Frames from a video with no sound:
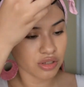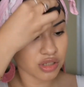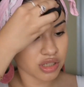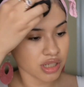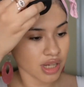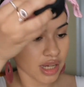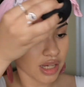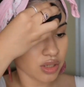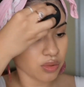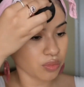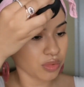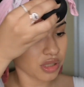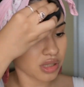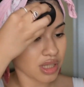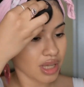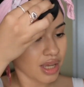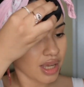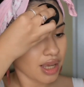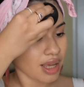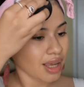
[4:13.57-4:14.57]
side with
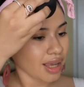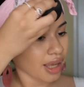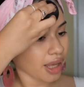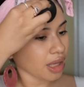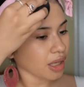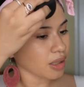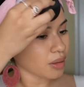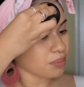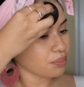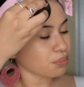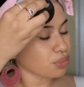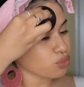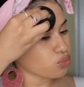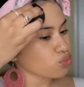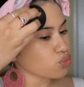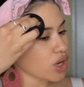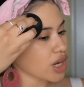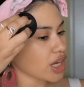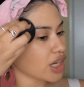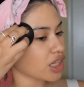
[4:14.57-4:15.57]
a
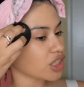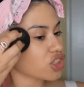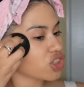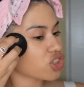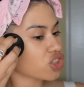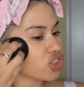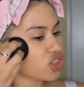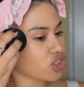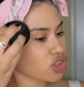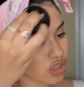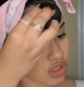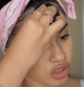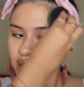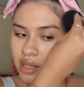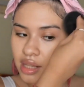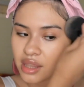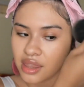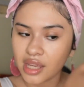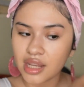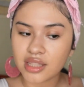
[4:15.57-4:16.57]
brush.
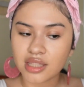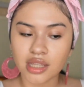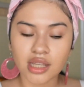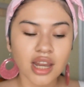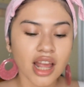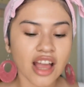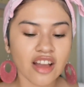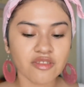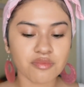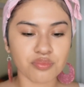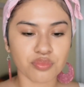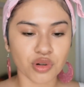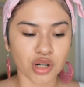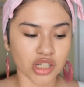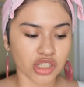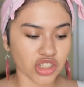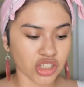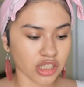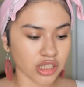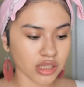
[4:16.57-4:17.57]
They did have
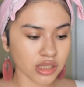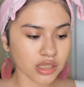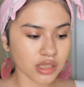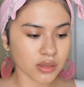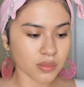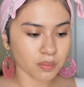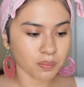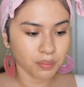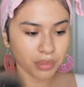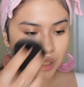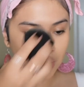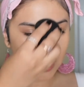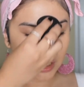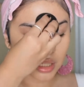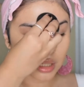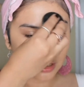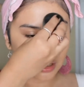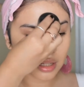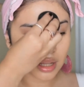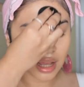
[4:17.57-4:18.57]
brushes, but
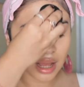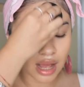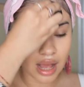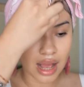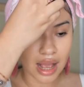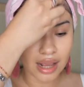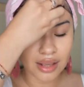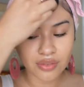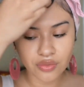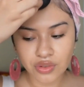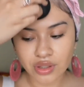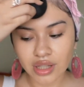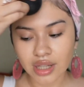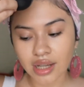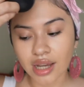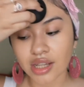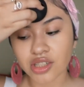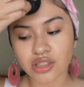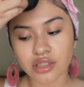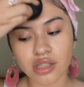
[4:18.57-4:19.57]
I feel like
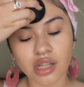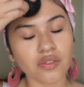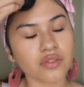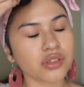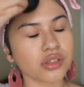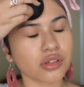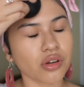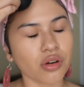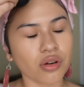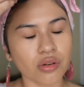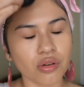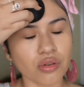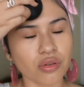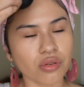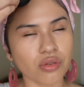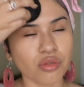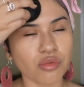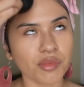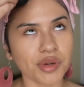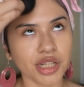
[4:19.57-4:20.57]
I just have
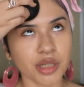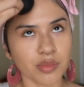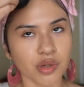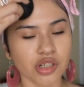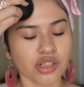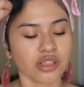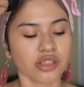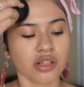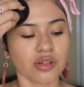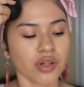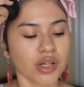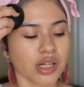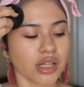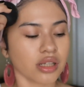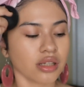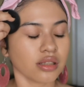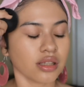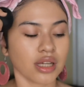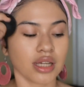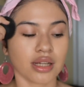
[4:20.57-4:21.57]
so many brushes
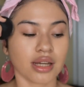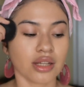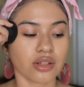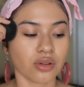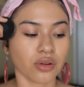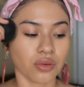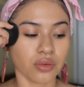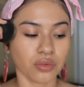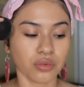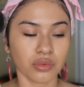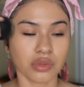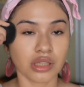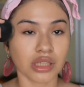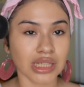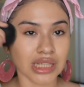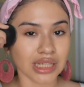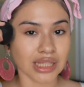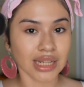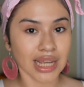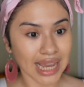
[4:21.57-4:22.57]
already, like I don't
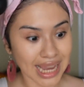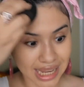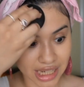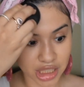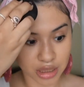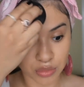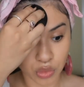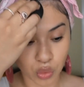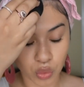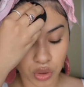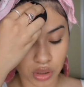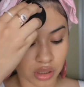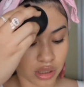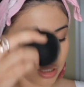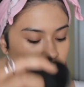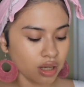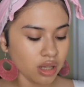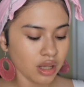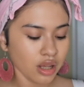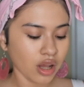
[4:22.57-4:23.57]
need any more.
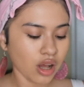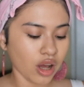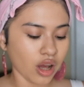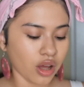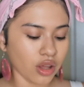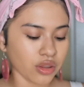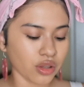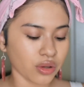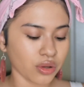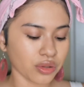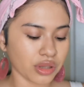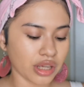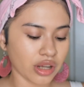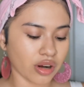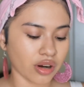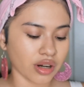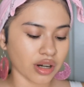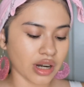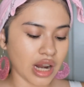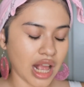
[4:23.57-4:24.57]
Although they
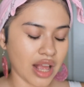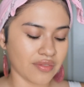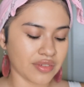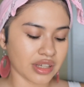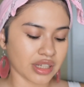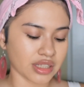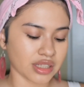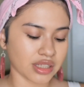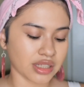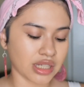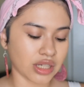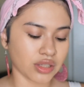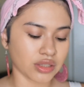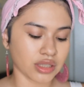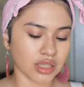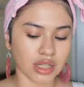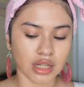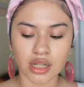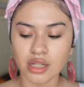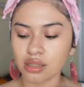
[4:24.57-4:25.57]
are having a sale
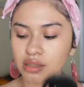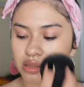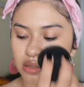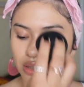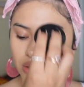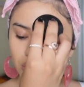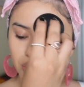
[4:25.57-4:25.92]
today, so